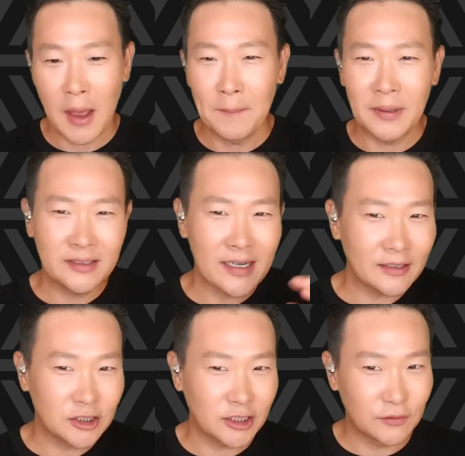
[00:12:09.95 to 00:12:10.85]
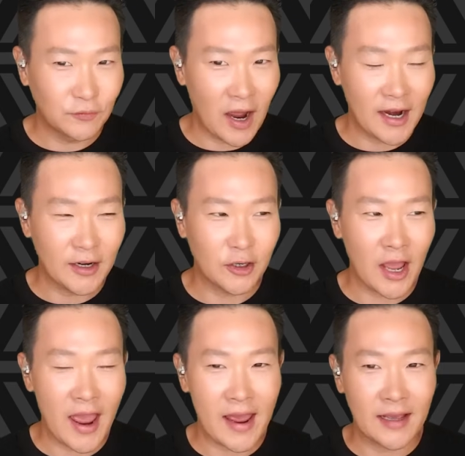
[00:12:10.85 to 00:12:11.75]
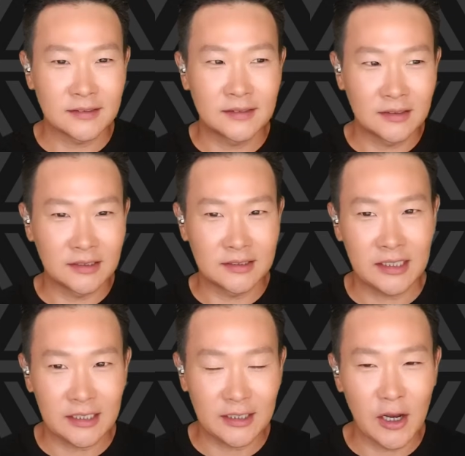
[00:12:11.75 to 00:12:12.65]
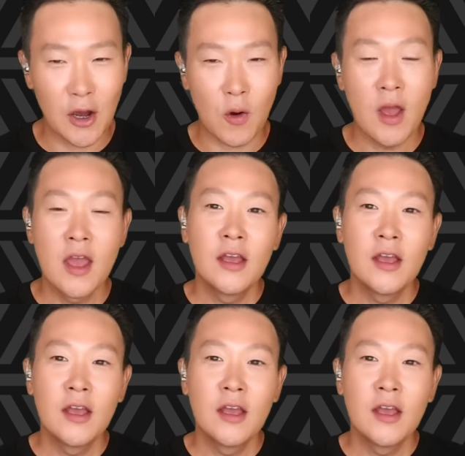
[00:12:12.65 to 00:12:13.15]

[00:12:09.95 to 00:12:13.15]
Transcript: but yet she's fired as the CEO.